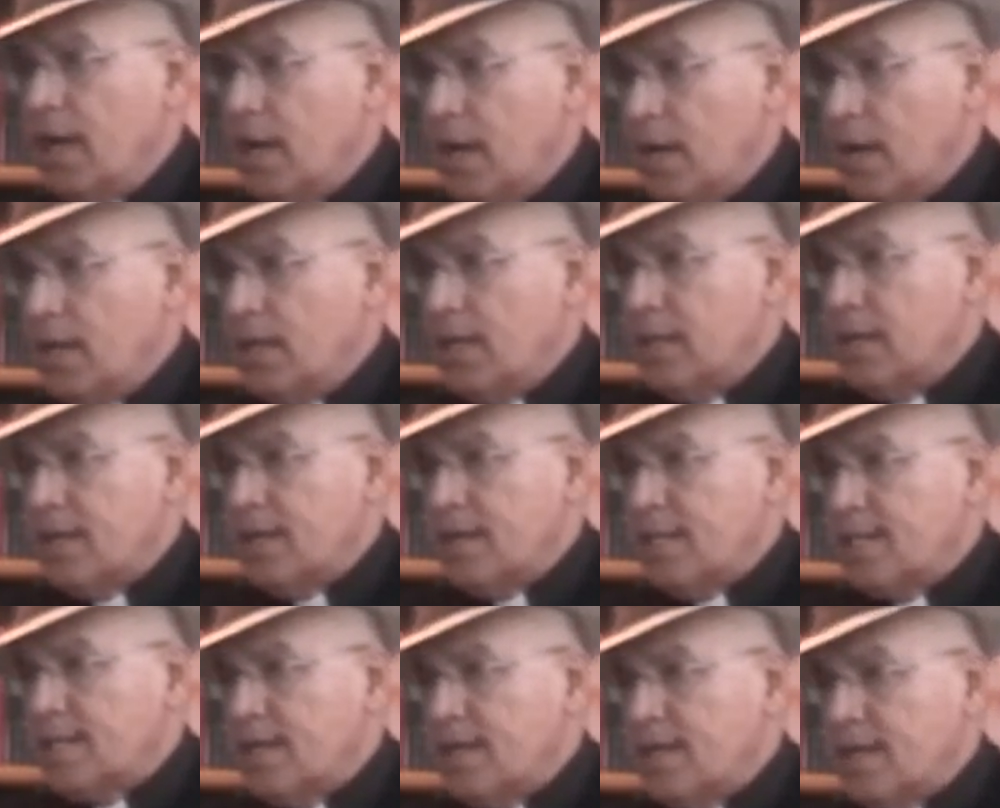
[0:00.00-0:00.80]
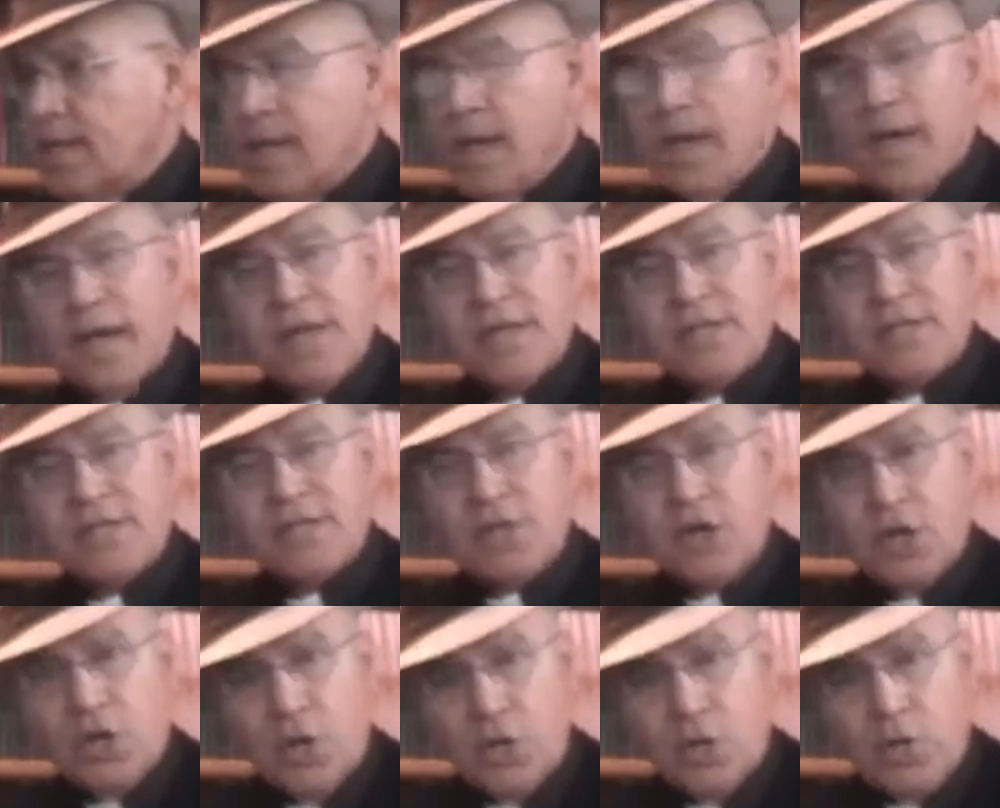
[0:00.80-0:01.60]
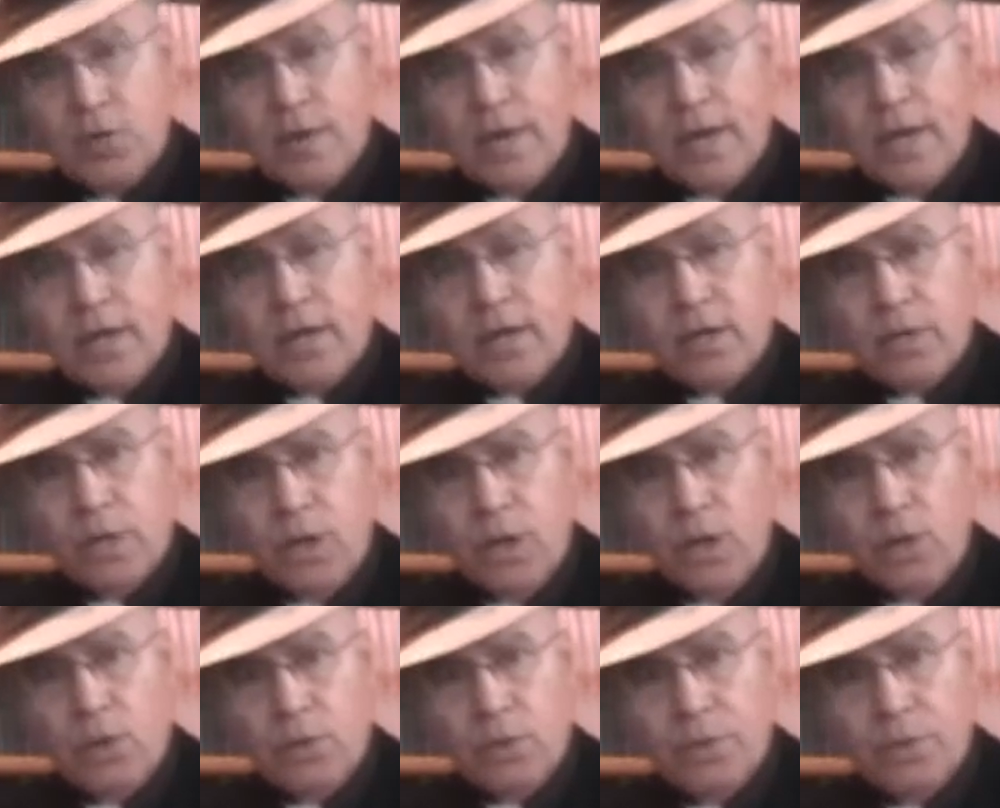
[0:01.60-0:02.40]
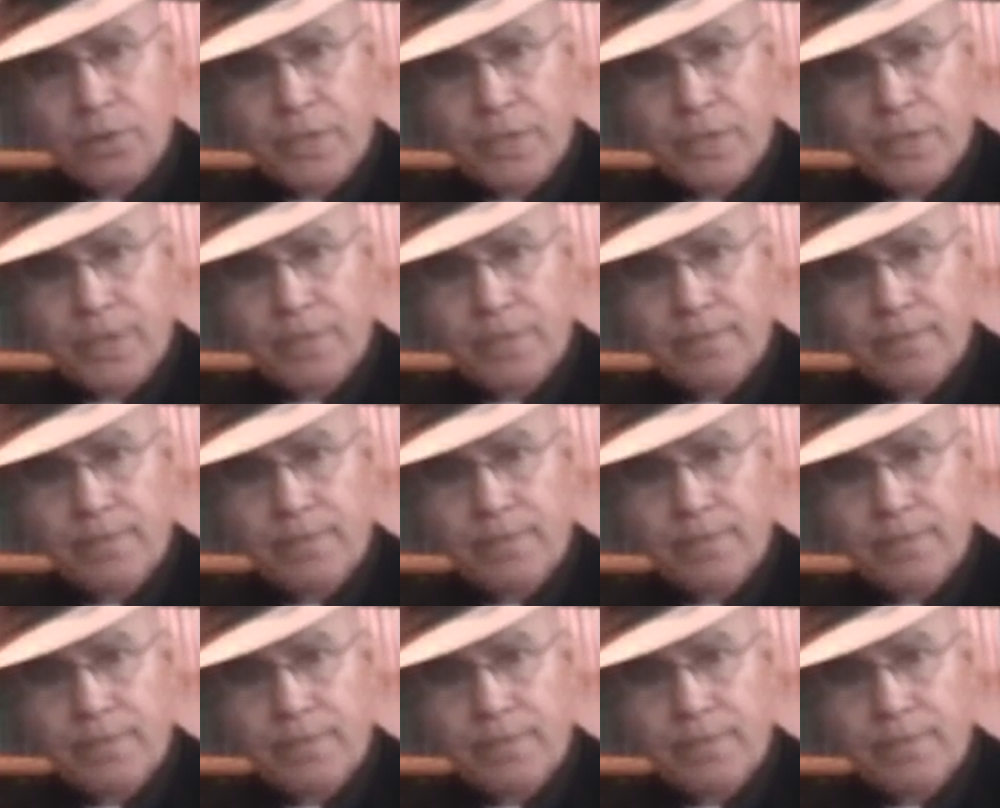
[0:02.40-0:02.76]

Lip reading: unless it has the correct code.